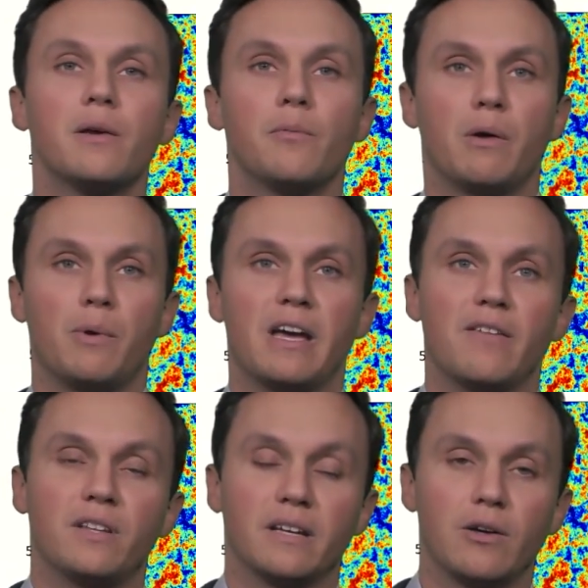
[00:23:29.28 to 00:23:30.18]
where we
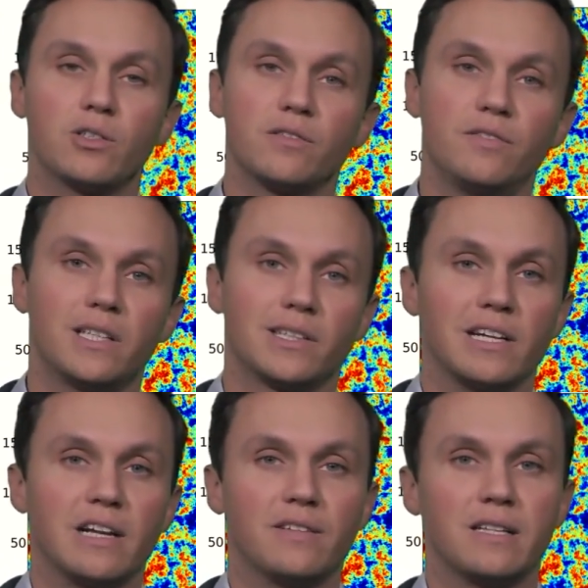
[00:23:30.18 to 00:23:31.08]
have the Gaussian field on the
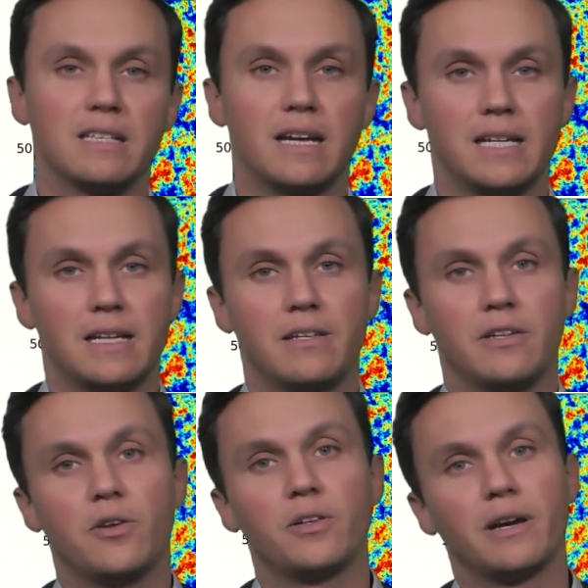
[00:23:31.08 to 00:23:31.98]
left-hand side and the
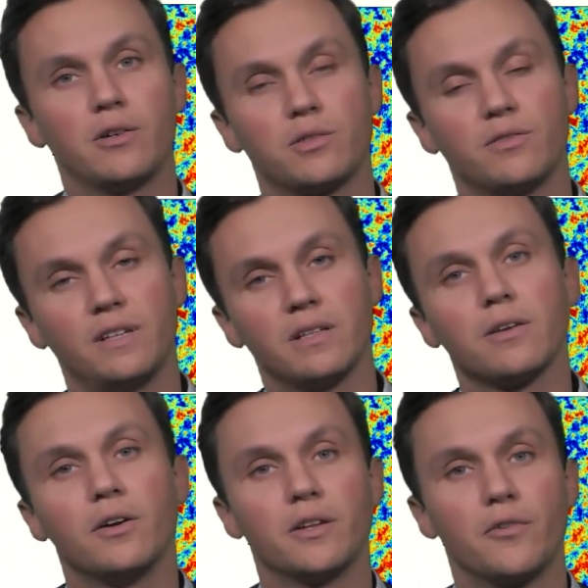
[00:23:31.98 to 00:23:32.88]
non-Gaussian field
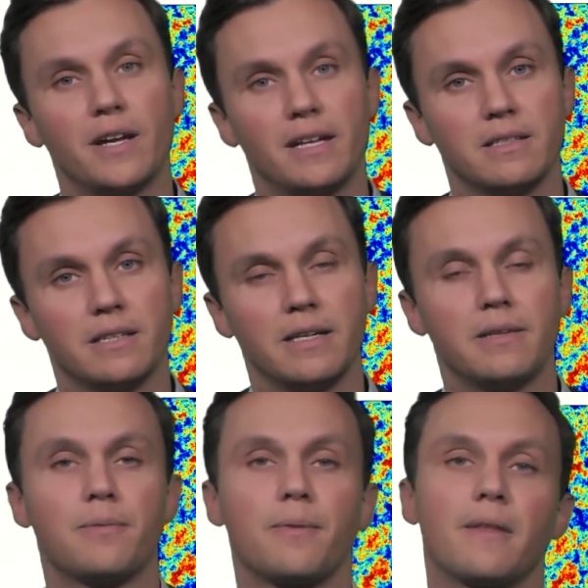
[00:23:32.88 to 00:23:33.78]
on the right-hand side.
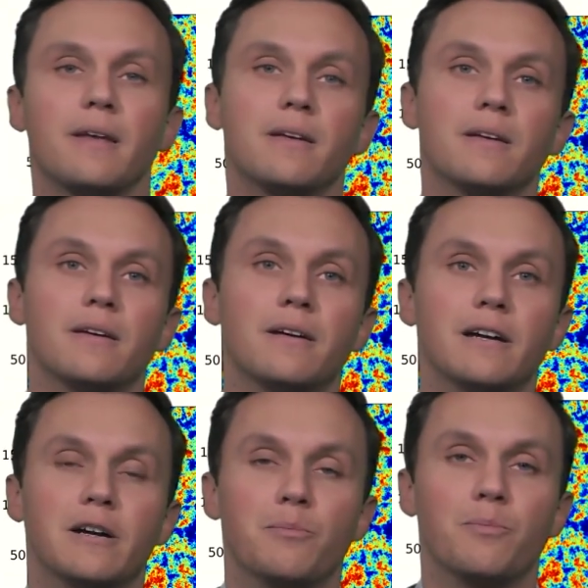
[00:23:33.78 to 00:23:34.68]

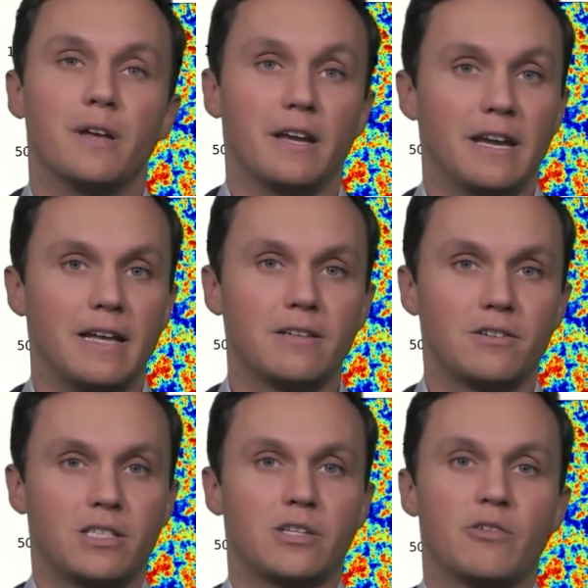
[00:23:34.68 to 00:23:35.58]
Again,
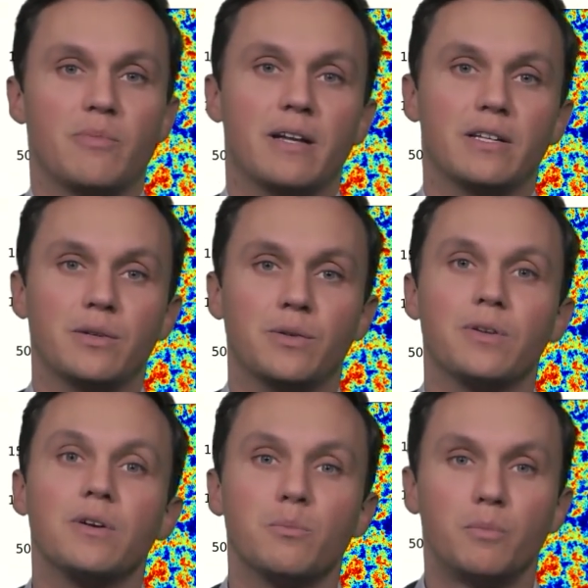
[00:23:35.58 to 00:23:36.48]
just to remind you,
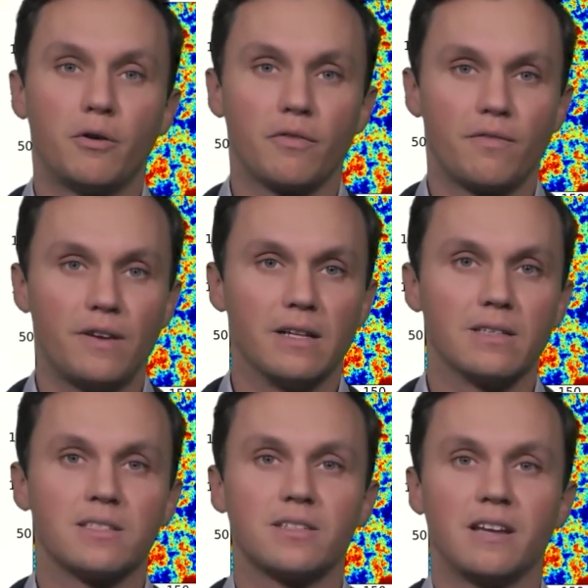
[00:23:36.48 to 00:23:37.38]
both
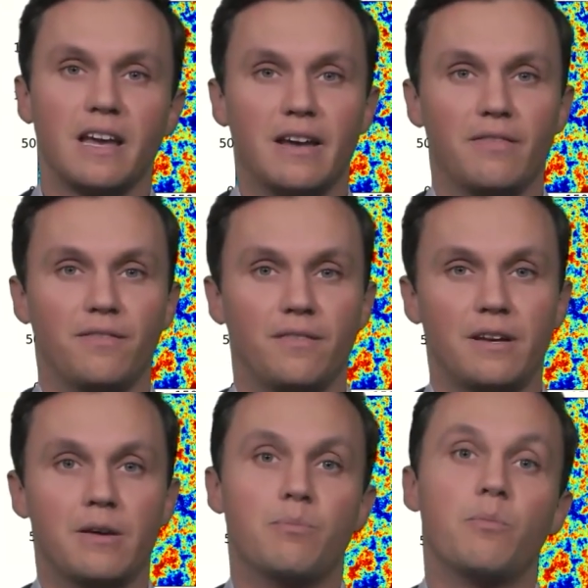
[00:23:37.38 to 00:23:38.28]
fields have
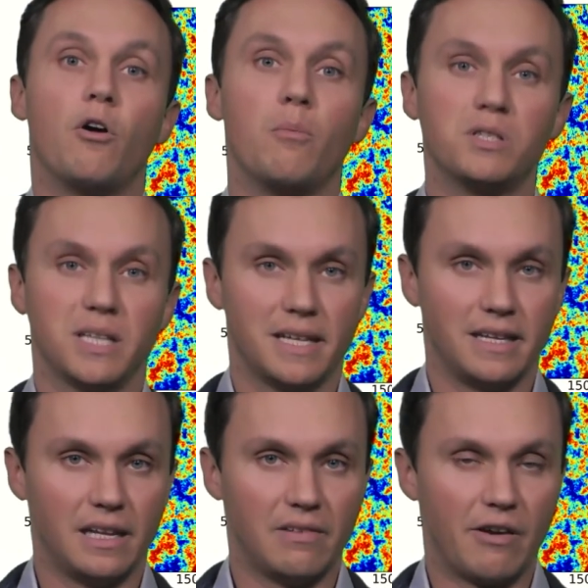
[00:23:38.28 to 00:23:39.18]
almost
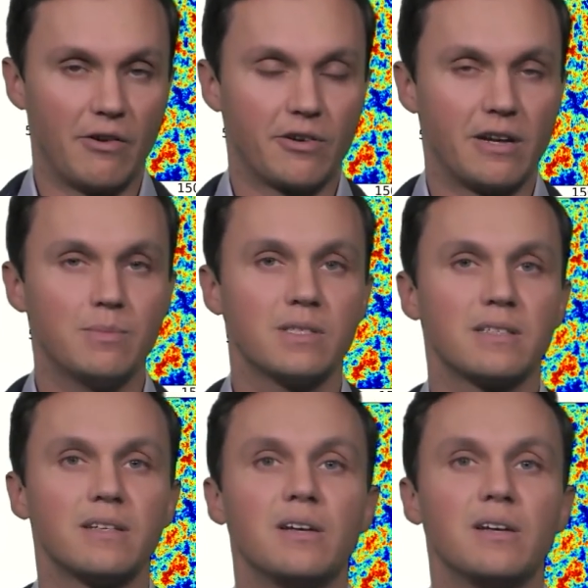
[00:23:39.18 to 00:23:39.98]
identical variograms,